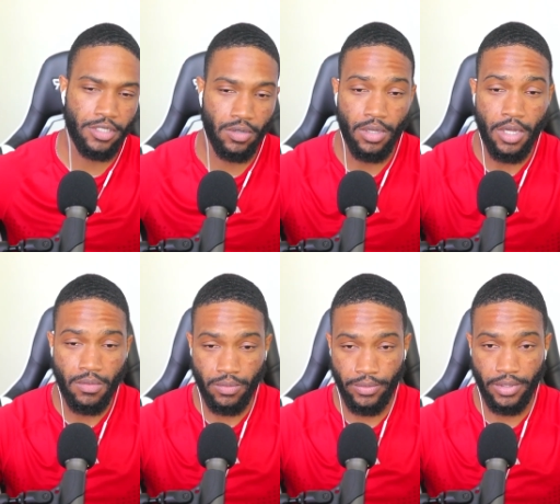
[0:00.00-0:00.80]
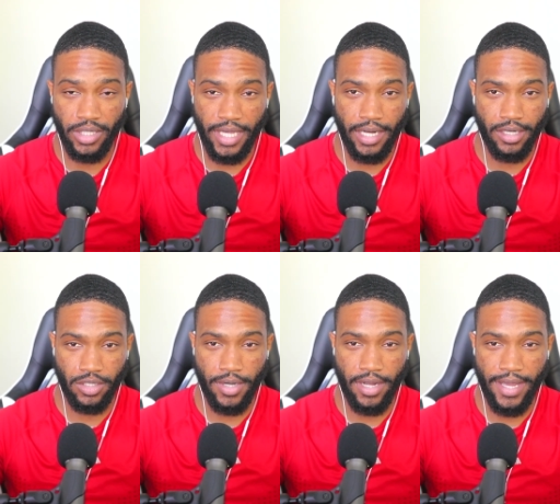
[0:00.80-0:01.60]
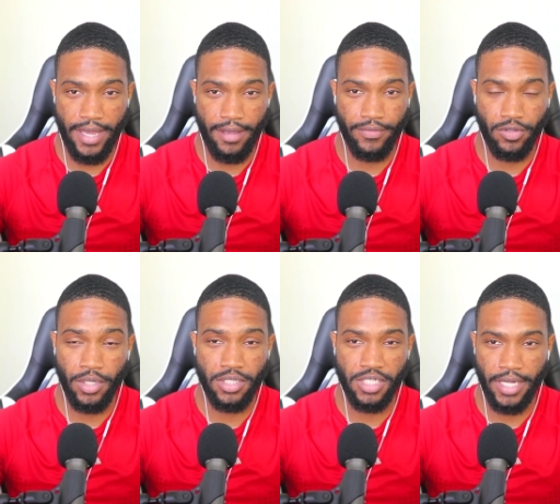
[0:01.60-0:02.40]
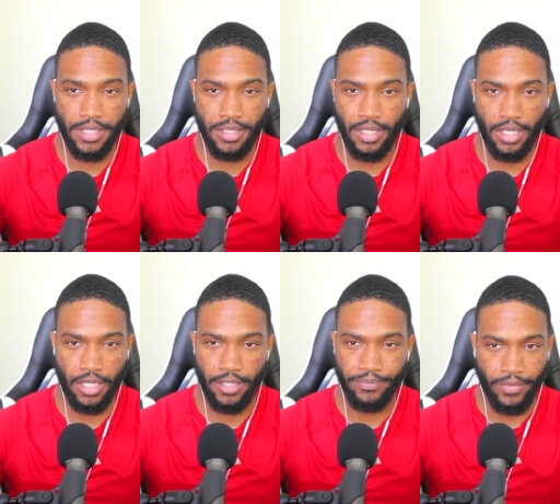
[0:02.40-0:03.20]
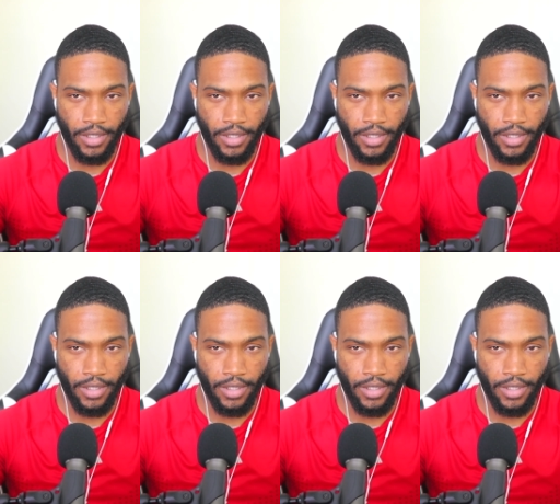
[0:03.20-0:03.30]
So when we look at it, you can change the